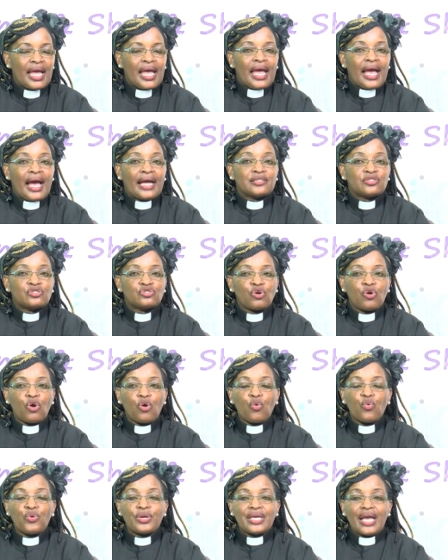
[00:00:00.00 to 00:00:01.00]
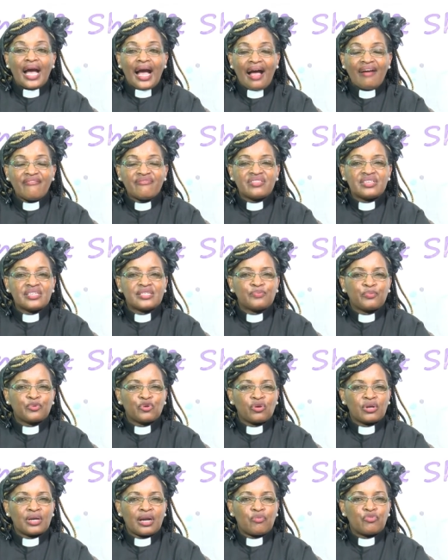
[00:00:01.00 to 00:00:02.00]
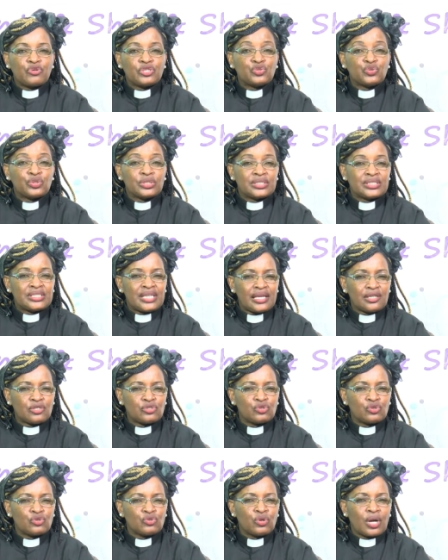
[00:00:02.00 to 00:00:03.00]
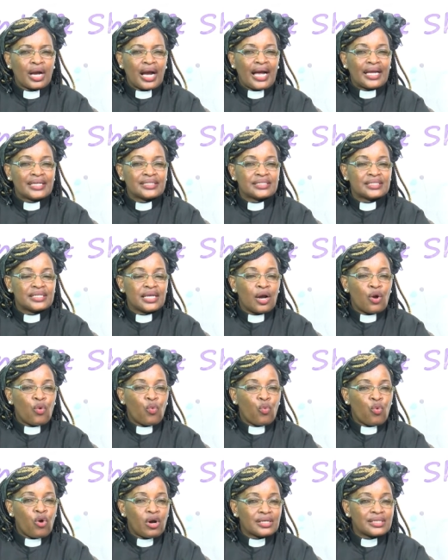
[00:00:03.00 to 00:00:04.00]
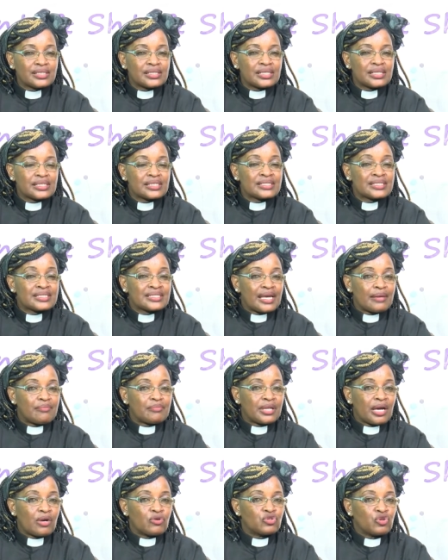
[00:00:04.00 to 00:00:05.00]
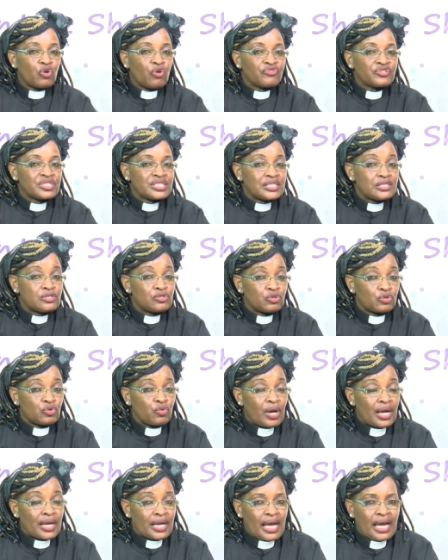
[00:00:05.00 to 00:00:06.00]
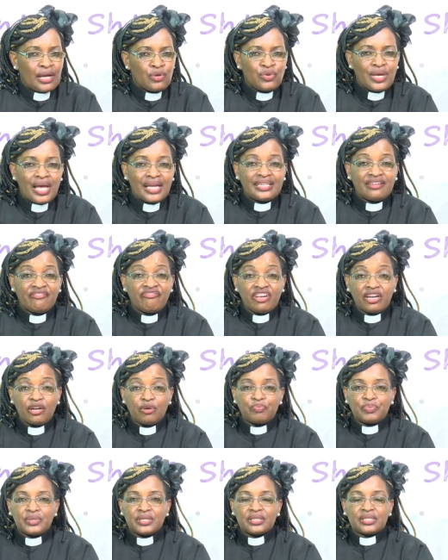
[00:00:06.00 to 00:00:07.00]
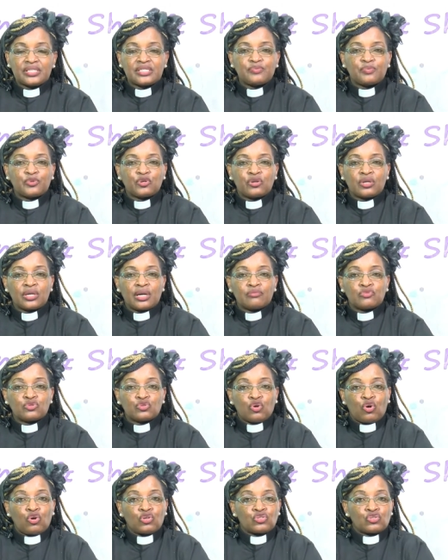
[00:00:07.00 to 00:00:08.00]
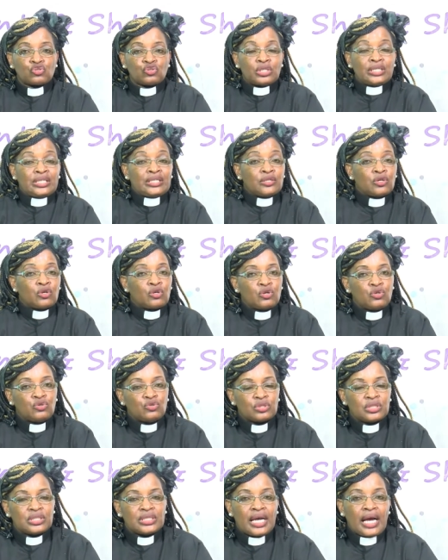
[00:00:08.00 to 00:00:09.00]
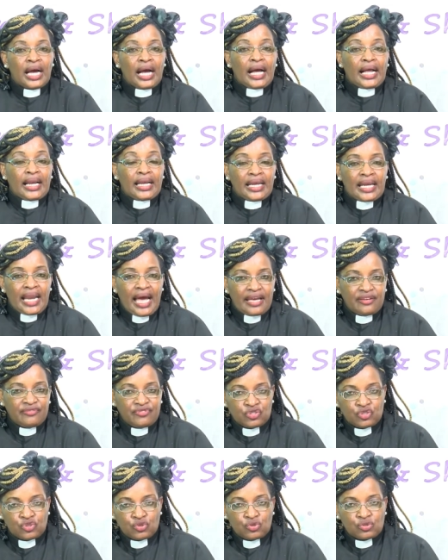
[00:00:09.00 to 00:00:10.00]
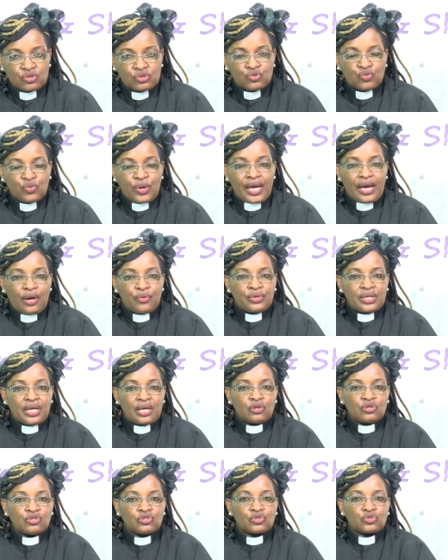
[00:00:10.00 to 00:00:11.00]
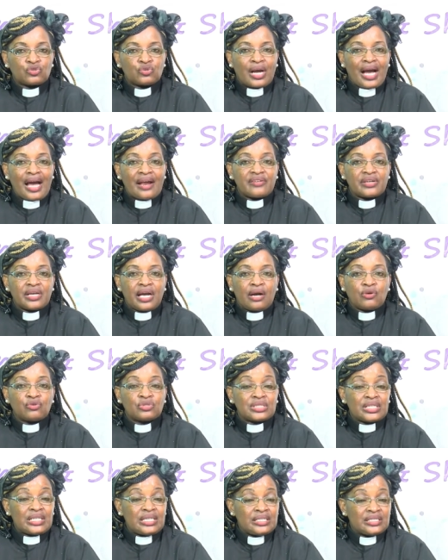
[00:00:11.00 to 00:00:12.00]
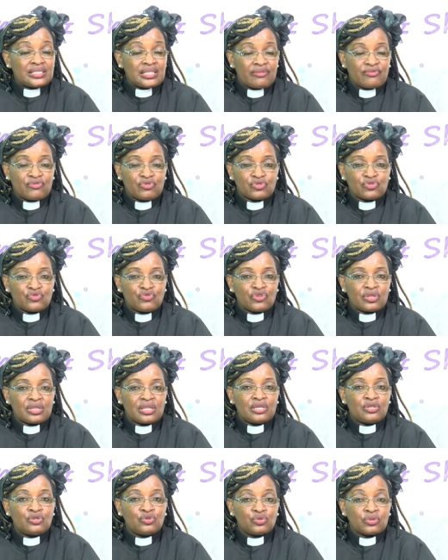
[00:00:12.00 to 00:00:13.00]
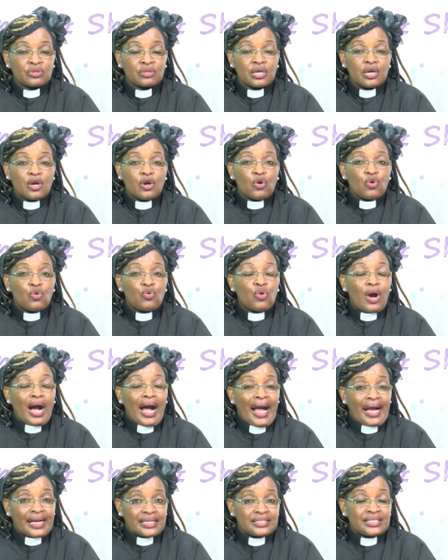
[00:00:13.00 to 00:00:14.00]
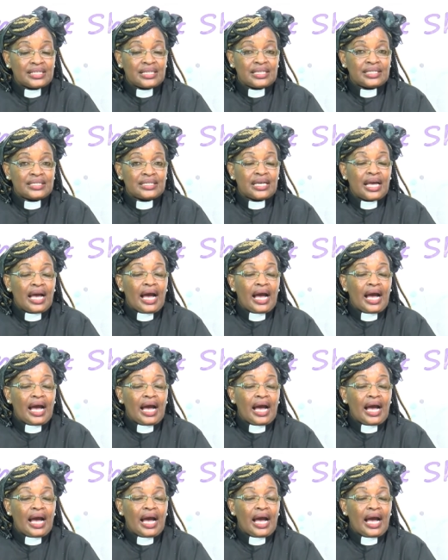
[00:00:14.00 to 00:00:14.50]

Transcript: And so we have this program which will tend to look at what stemmed out of season one. And we are developing this program to also include live shows where we are going to carry out interviews for the youth who actually